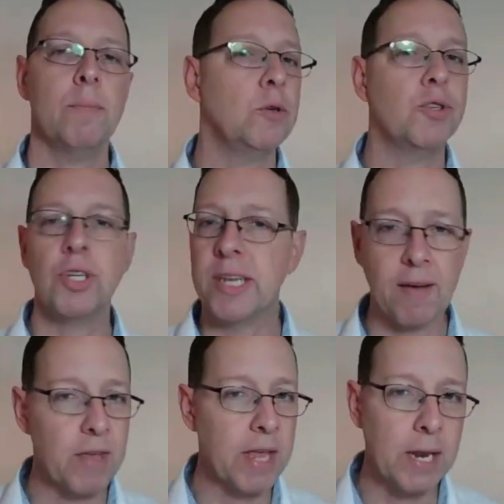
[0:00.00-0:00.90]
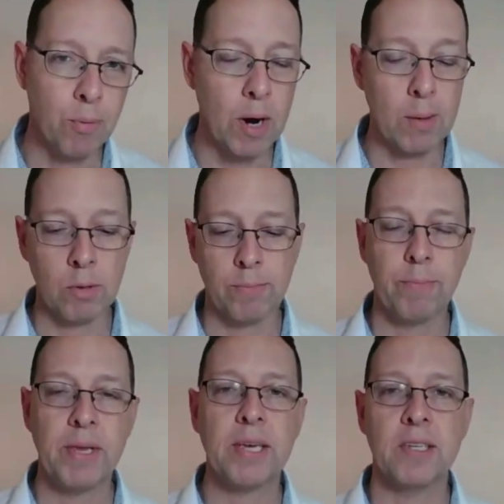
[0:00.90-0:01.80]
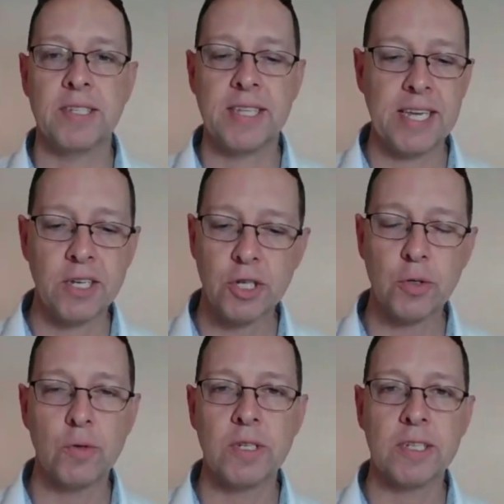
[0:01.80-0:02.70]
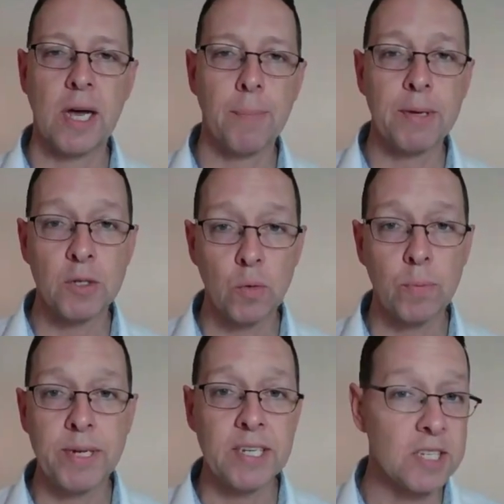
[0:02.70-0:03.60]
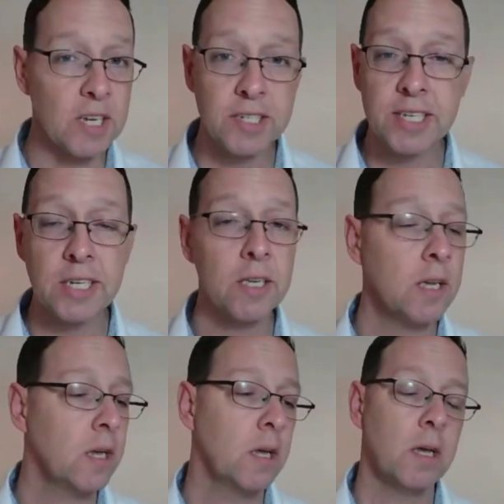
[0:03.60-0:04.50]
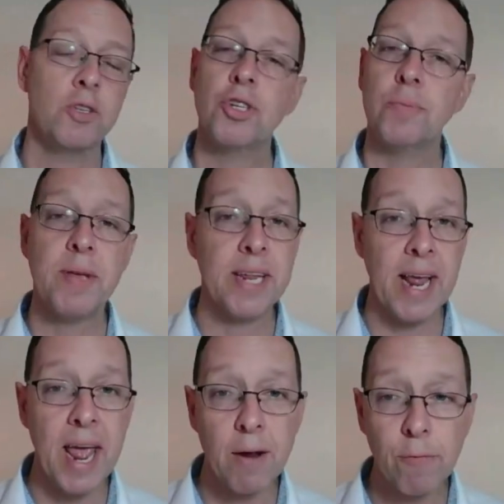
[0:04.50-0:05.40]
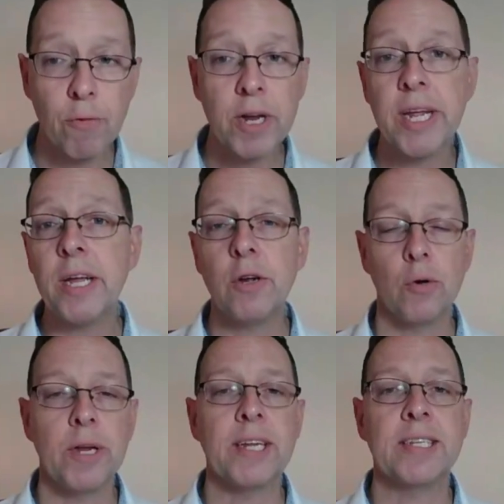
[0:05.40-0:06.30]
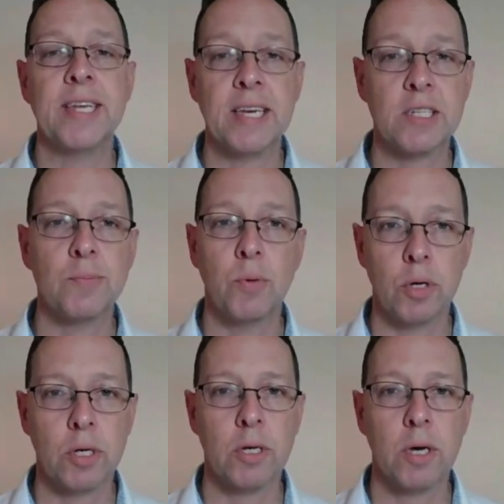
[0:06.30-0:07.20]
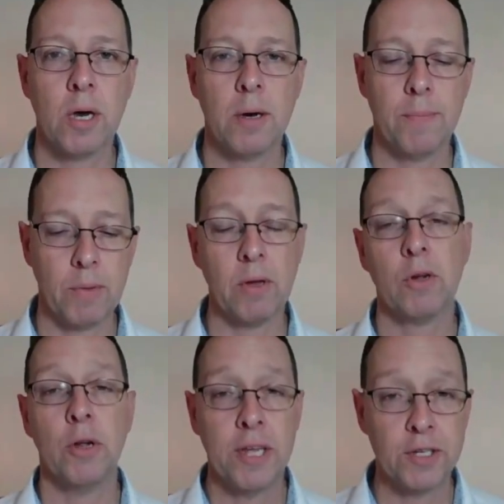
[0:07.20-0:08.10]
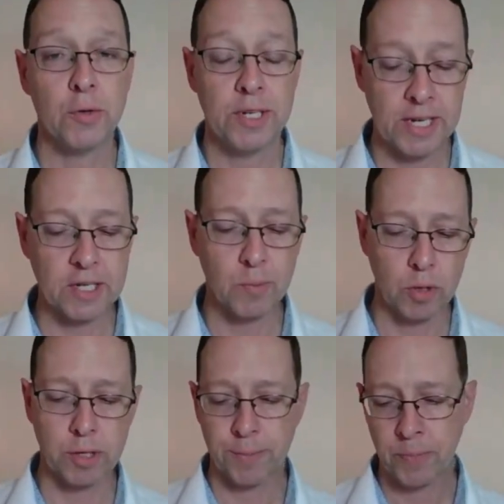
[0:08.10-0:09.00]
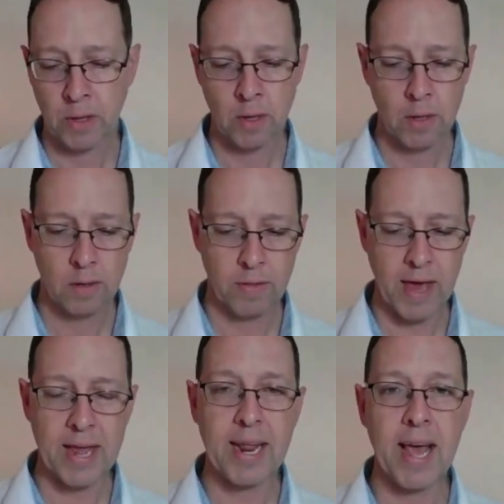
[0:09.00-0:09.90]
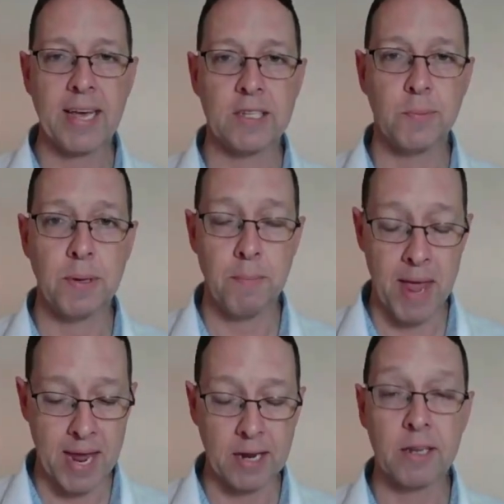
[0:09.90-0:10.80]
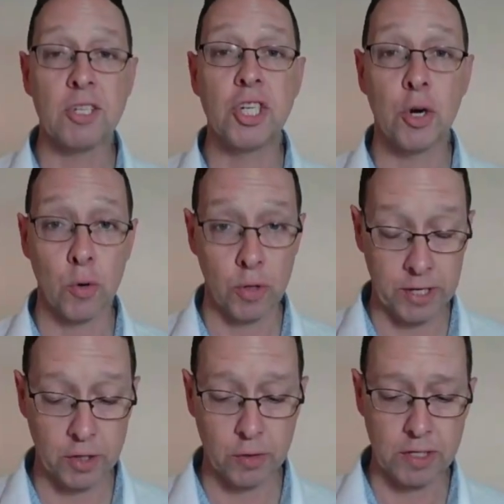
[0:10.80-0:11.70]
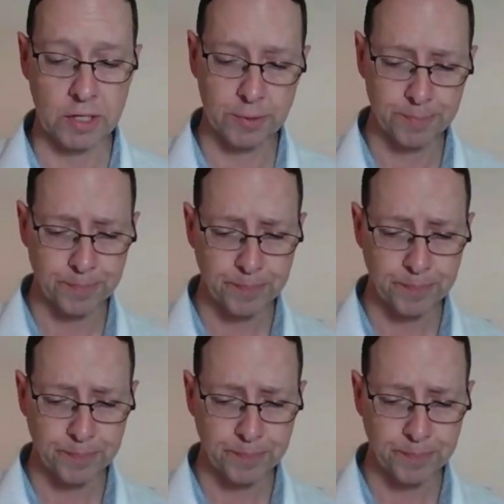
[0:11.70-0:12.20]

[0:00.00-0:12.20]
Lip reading: you shouldn't have any problem because the issues and topics we'll be discussing should be in every Korean textbook, history textbook that has been made, general histories.